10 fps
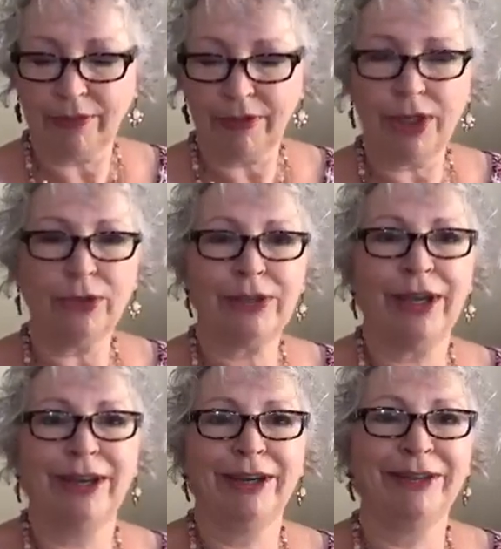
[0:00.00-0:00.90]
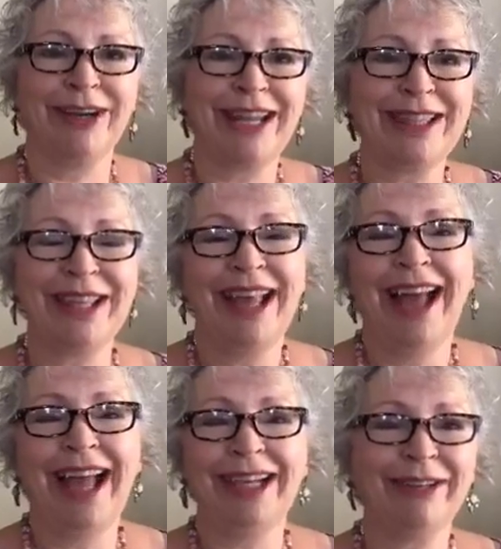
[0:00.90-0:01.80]
figures, right?
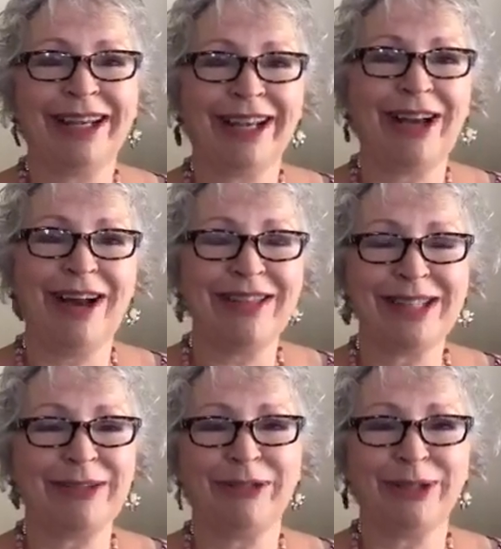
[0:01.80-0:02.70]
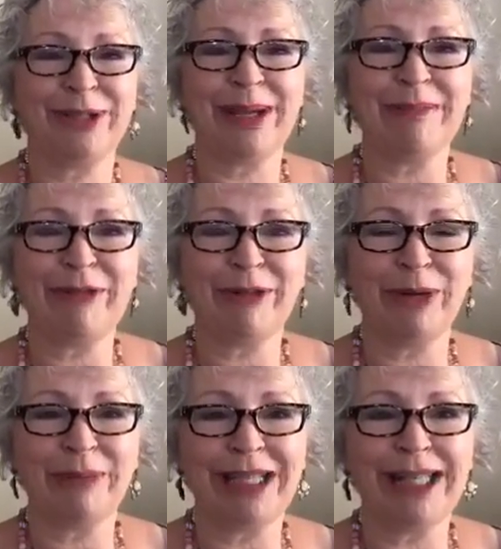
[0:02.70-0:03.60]
I don't get a call. That's the first time
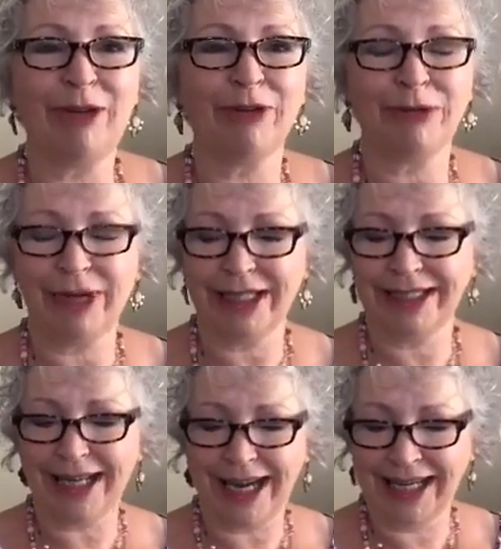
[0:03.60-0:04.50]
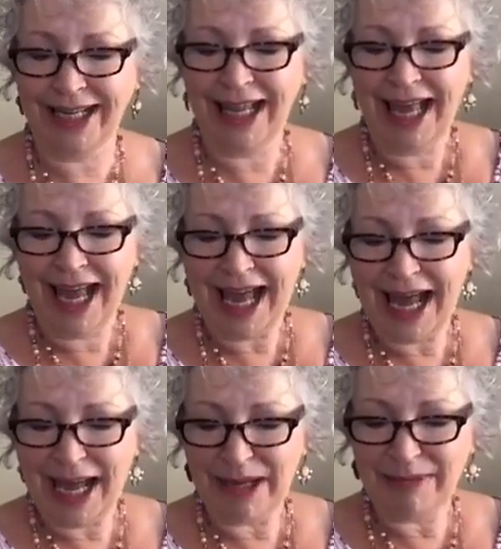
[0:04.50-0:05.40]
my cell phone rang today.
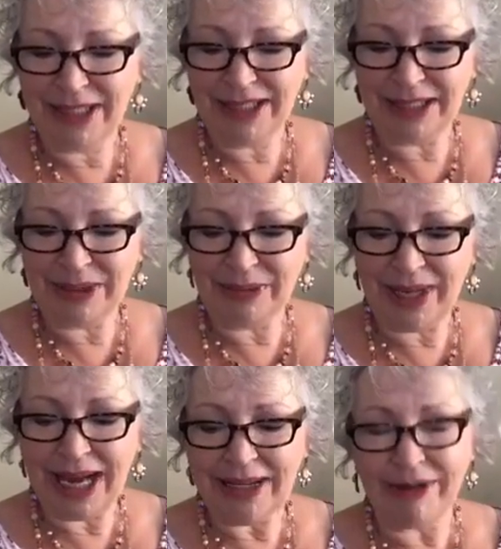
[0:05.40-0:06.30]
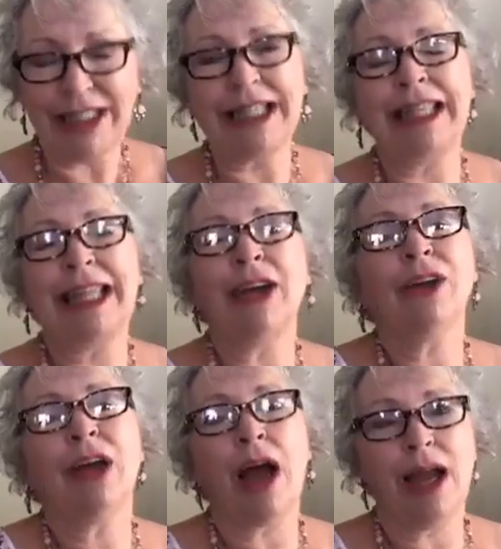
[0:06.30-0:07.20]
So anyways, they're
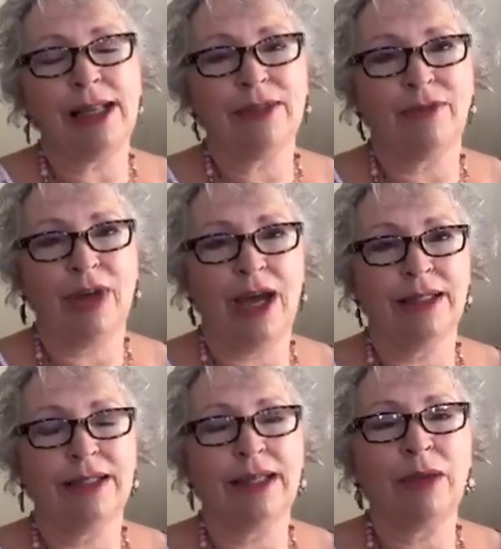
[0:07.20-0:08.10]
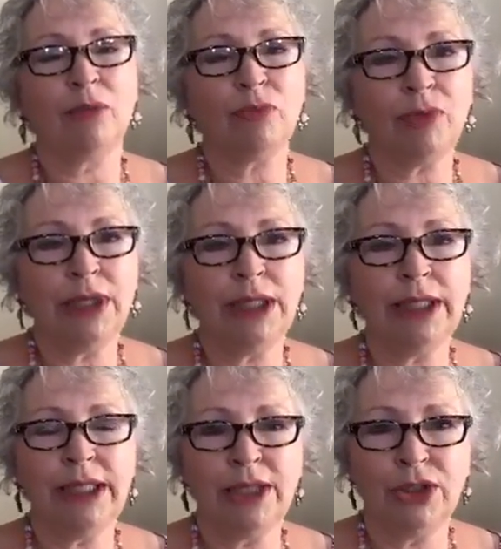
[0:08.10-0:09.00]
guides for us. They
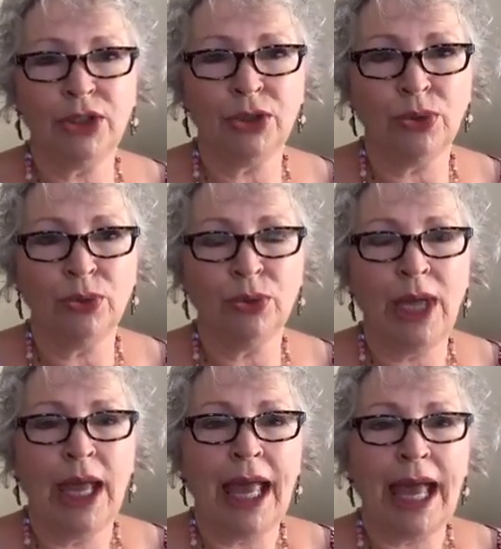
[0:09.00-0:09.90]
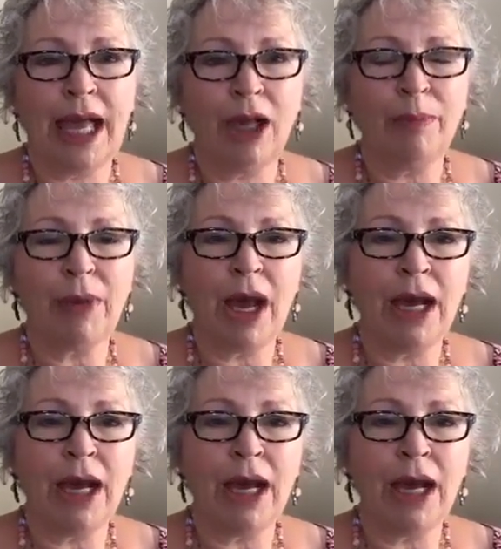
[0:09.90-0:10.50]
really do help